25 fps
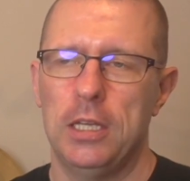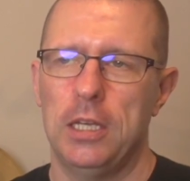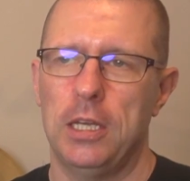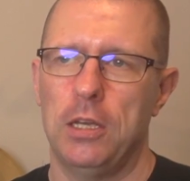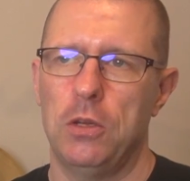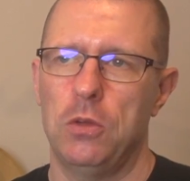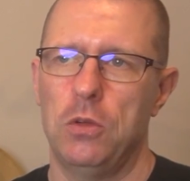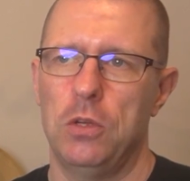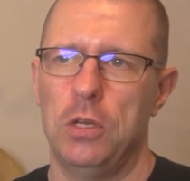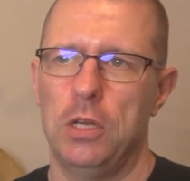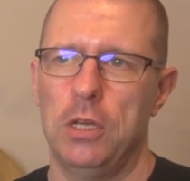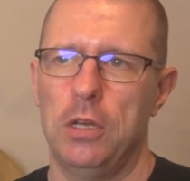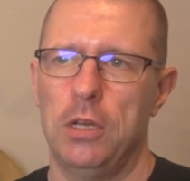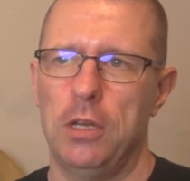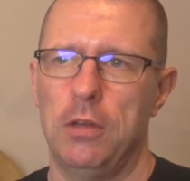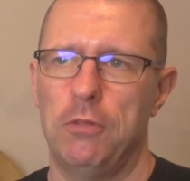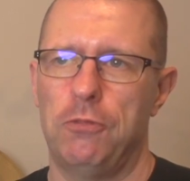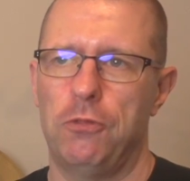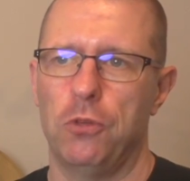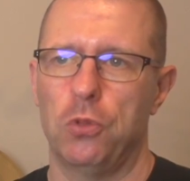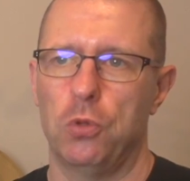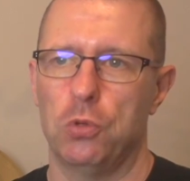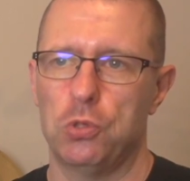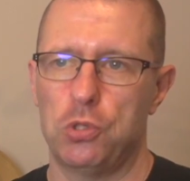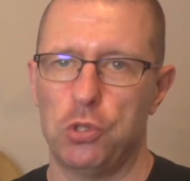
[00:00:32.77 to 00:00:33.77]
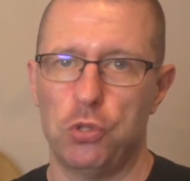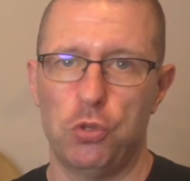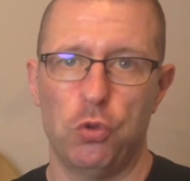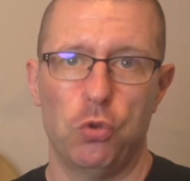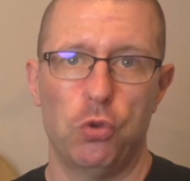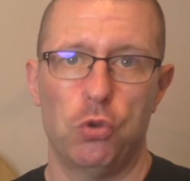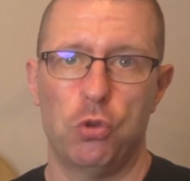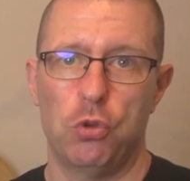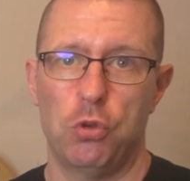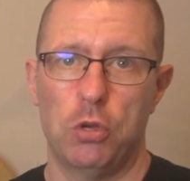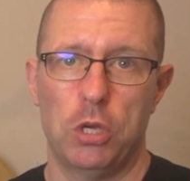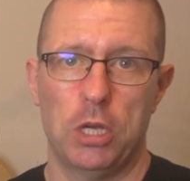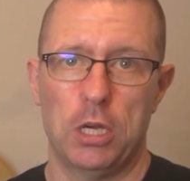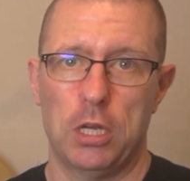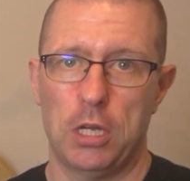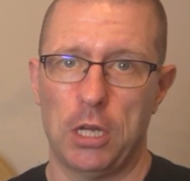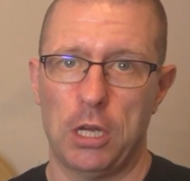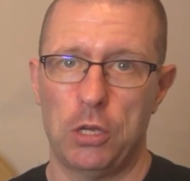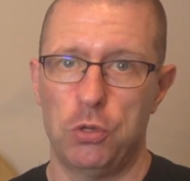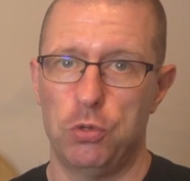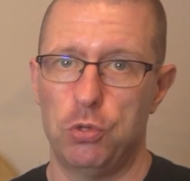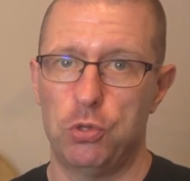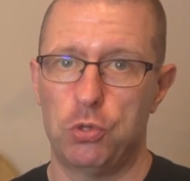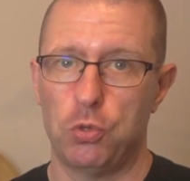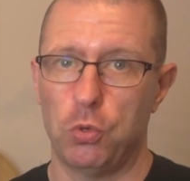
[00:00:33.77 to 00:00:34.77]
Now, for those of you
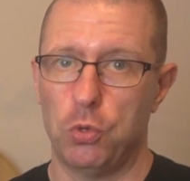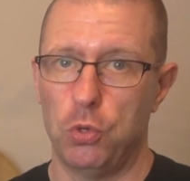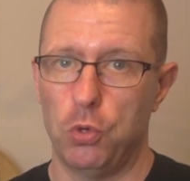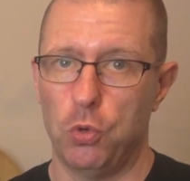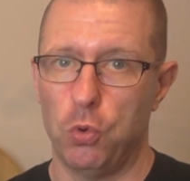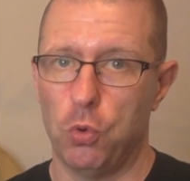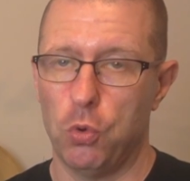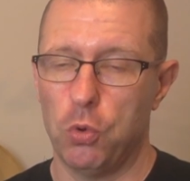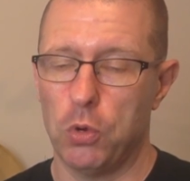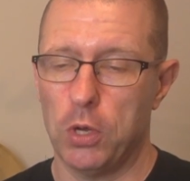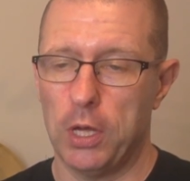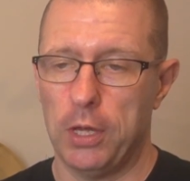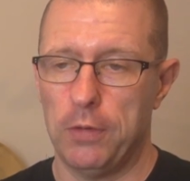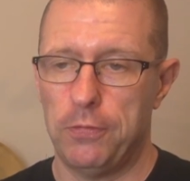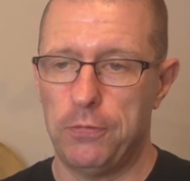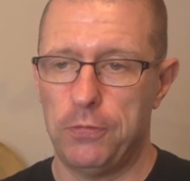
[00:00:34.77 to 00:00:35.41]
who don't know,